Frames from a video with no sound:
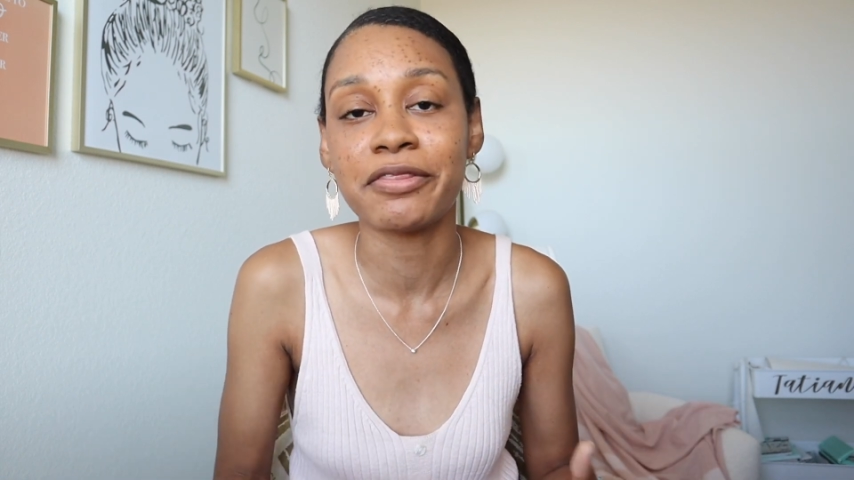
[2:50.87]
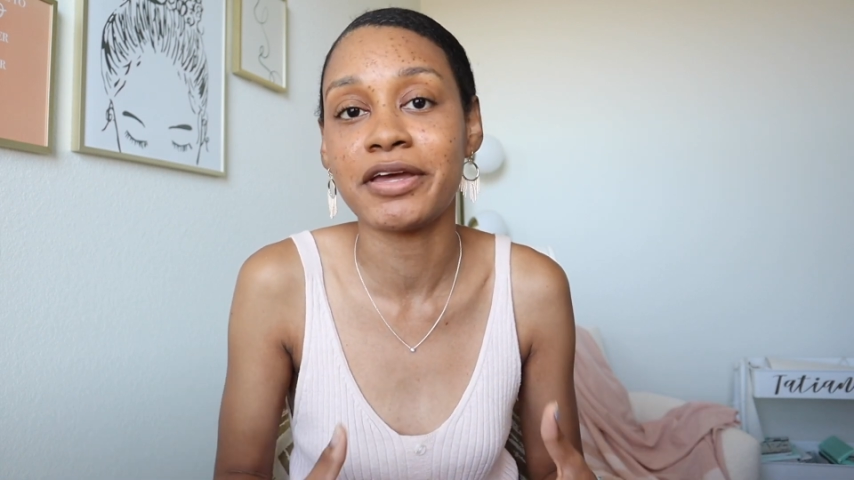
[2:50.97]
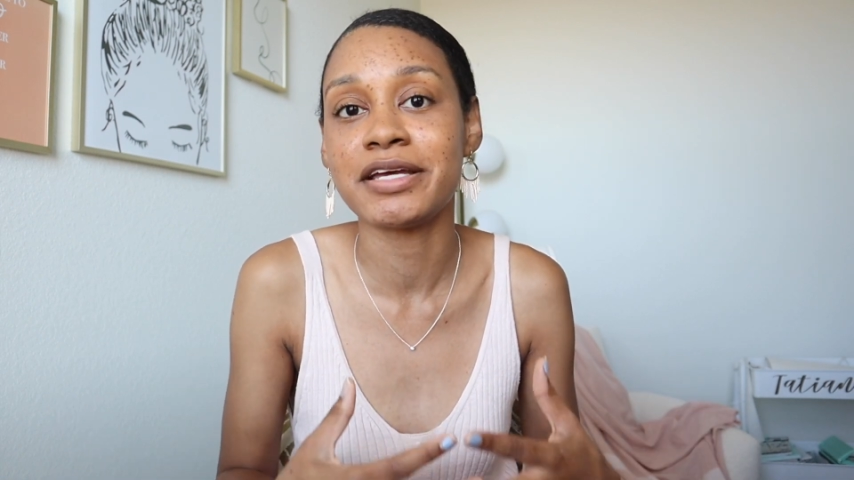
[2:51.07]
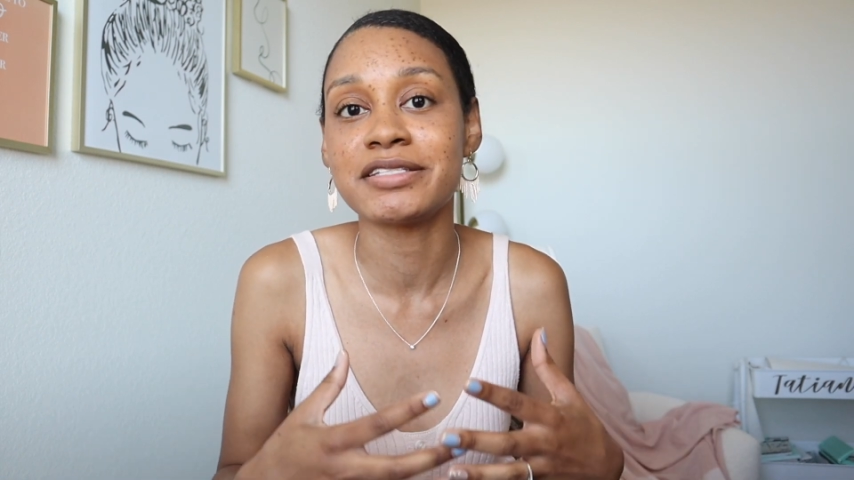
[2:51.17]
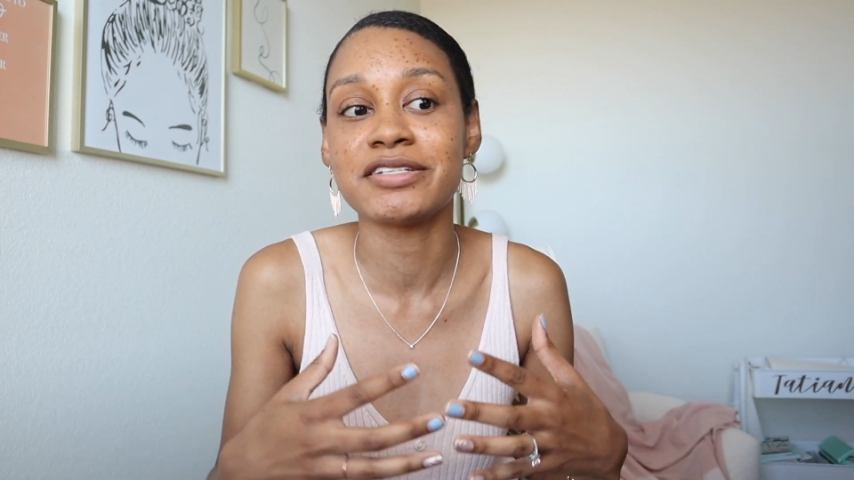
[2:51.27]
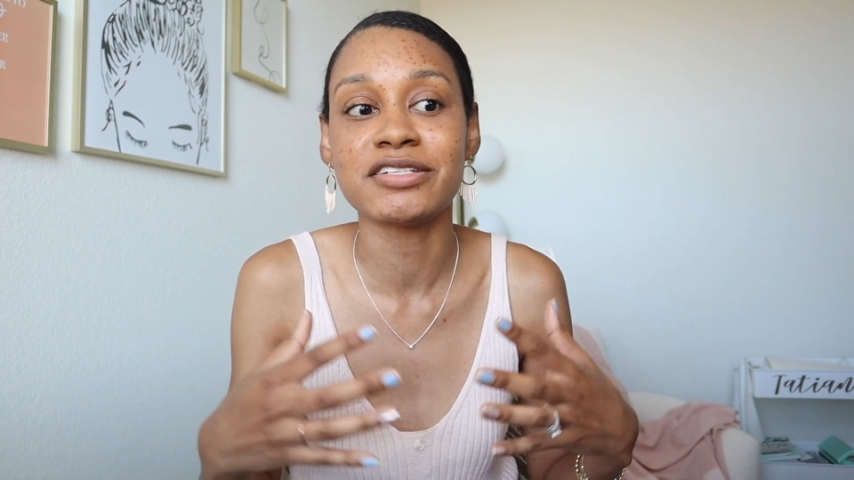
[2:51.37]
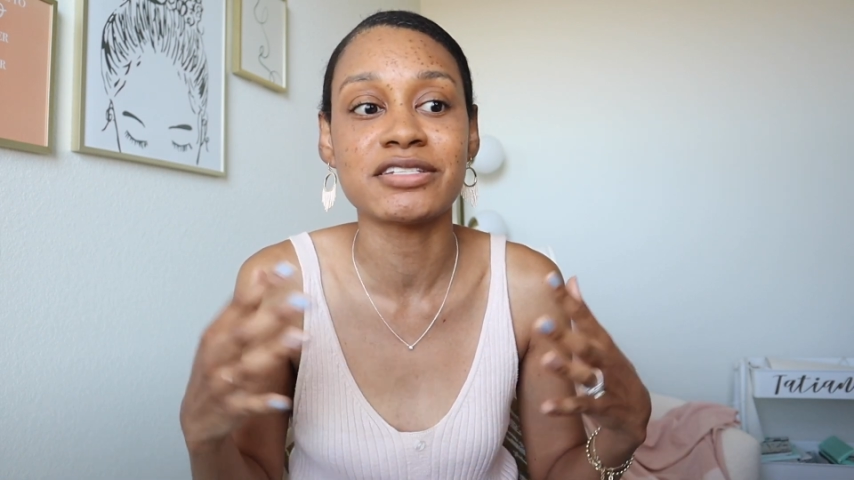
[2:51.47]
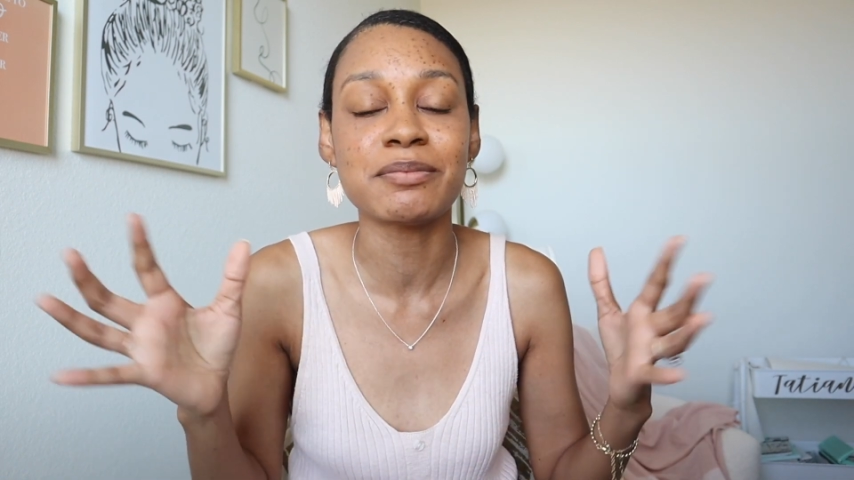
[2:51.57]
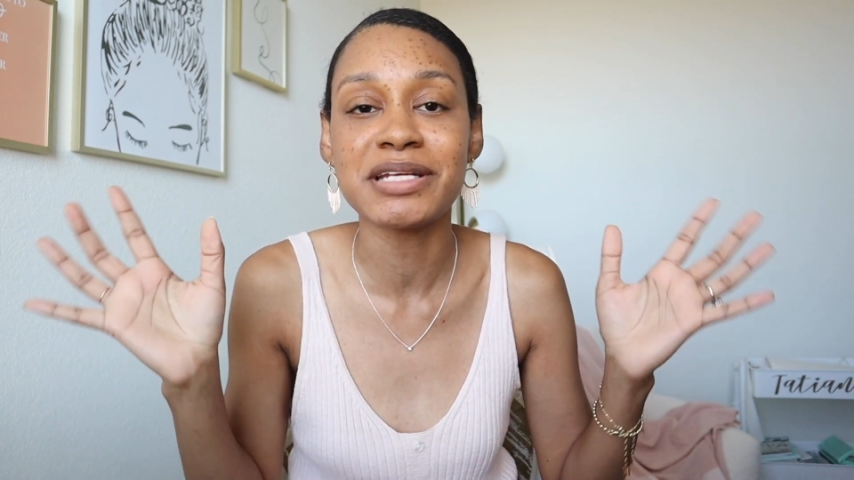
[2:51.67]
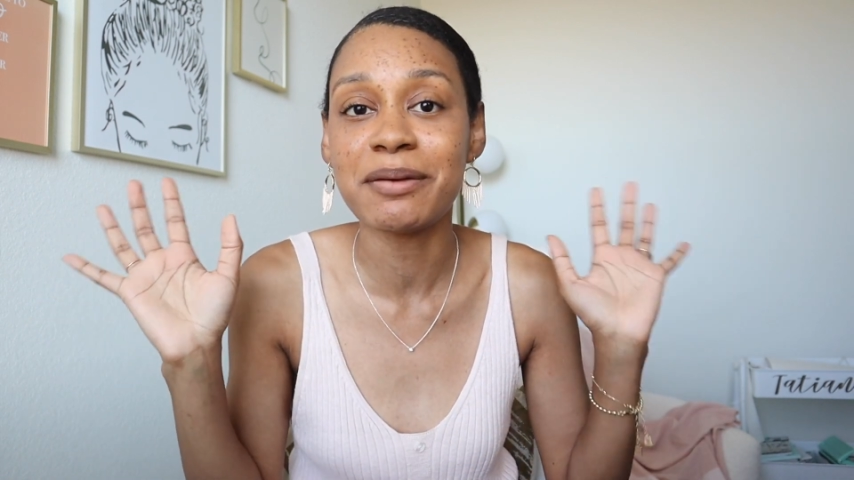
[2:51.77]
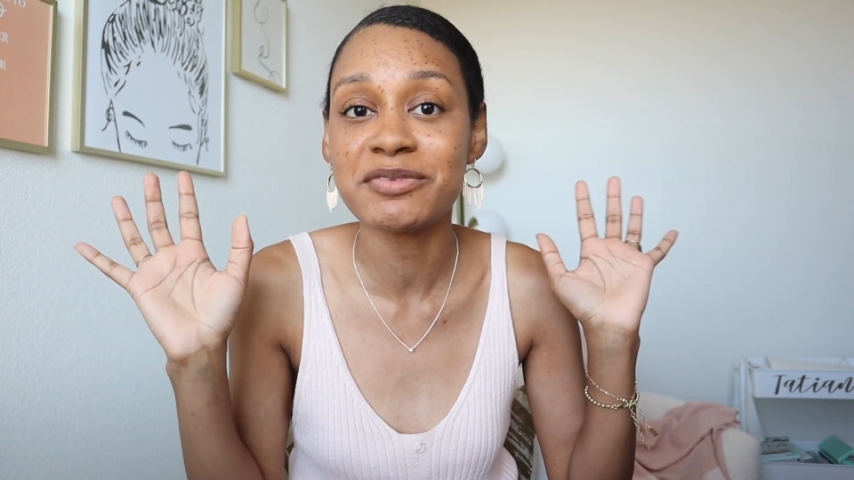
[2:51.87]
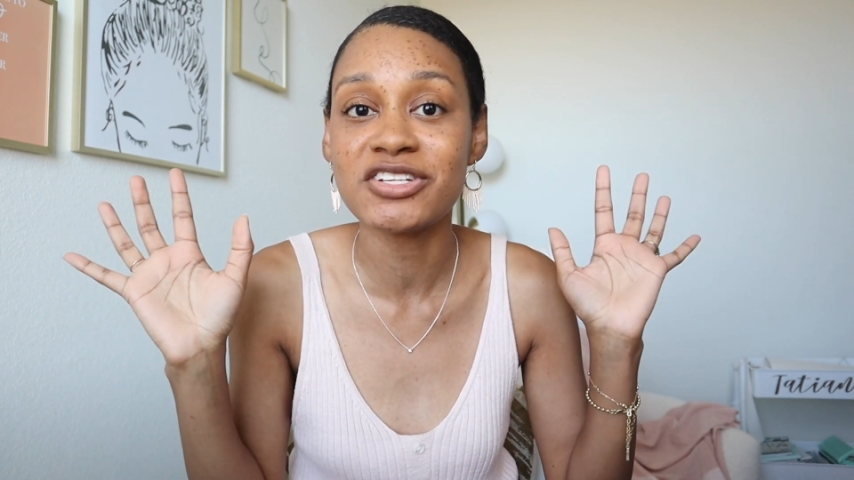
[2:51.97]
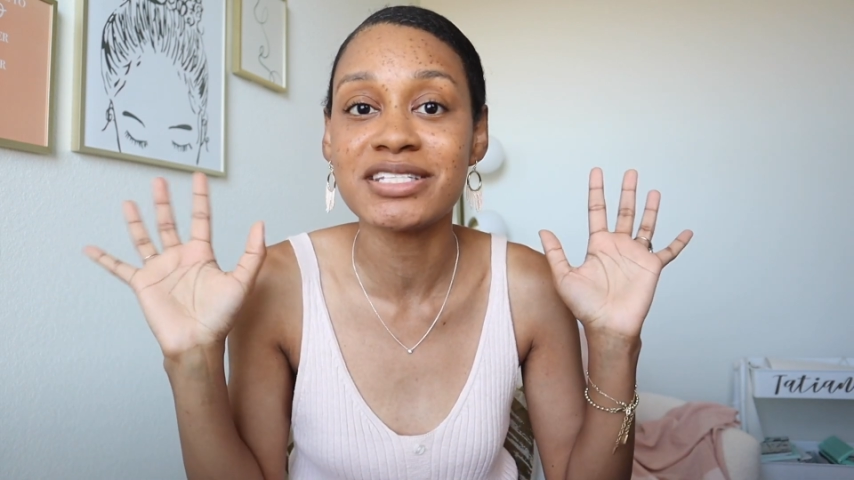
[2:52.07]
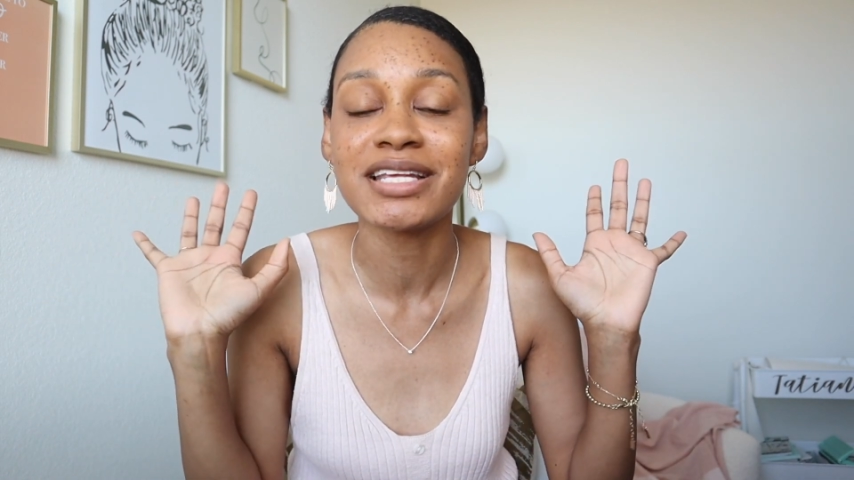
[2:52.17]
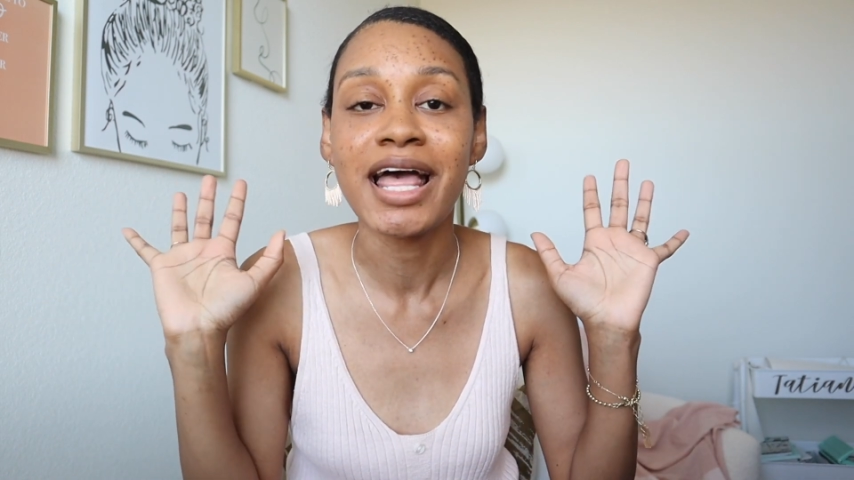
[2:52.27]
things and to sometimes
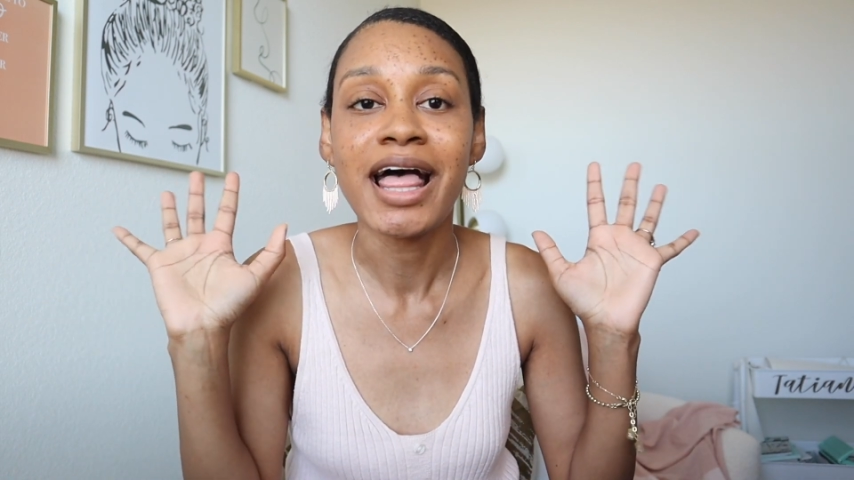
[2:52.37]
just